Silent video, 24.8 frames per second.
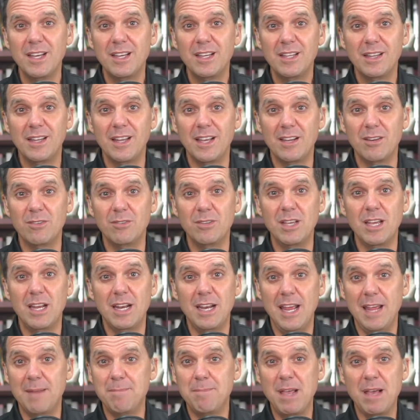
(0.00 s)

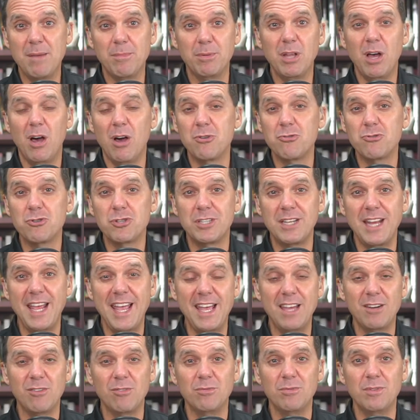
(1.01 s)
and be able to
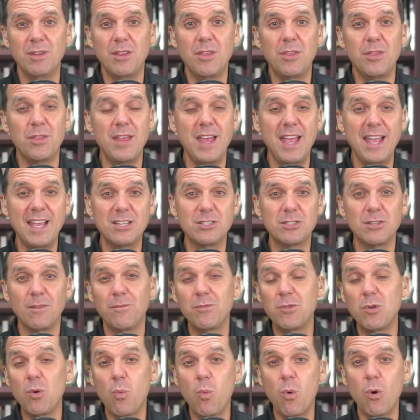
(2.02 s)
understand things
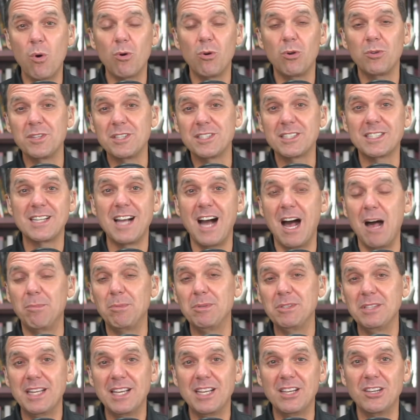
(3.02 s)
of the world, this
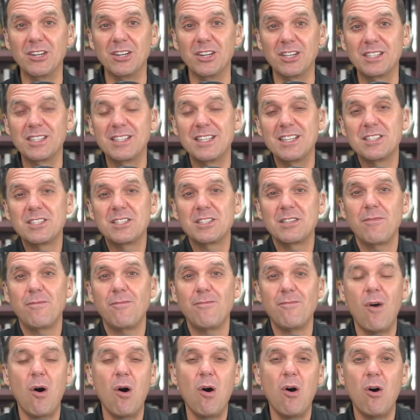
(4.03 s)
gobbledygook, this
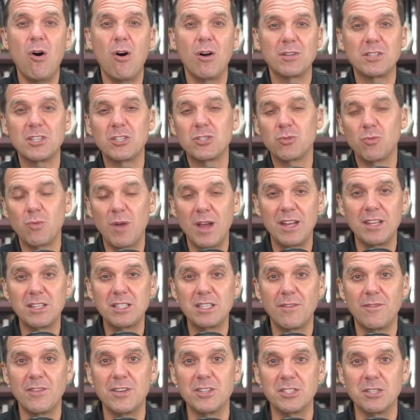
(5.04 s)
fog, this
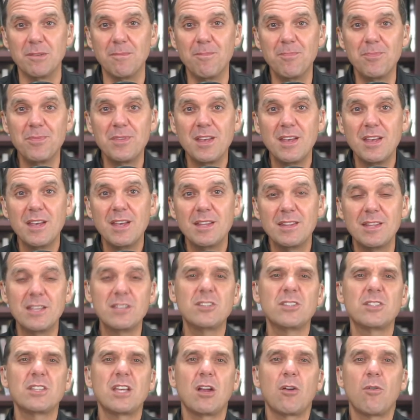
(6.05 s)
relativism.
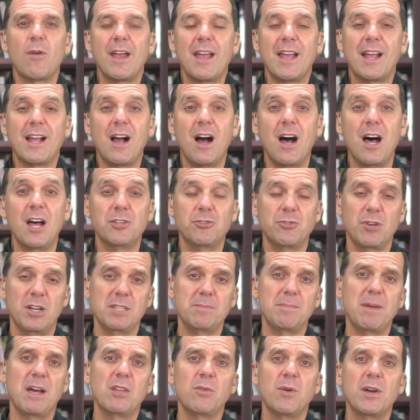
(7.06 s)
This is in great
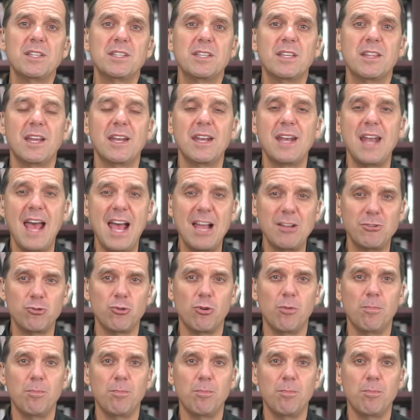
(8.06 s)
contrast, by the way, to the natural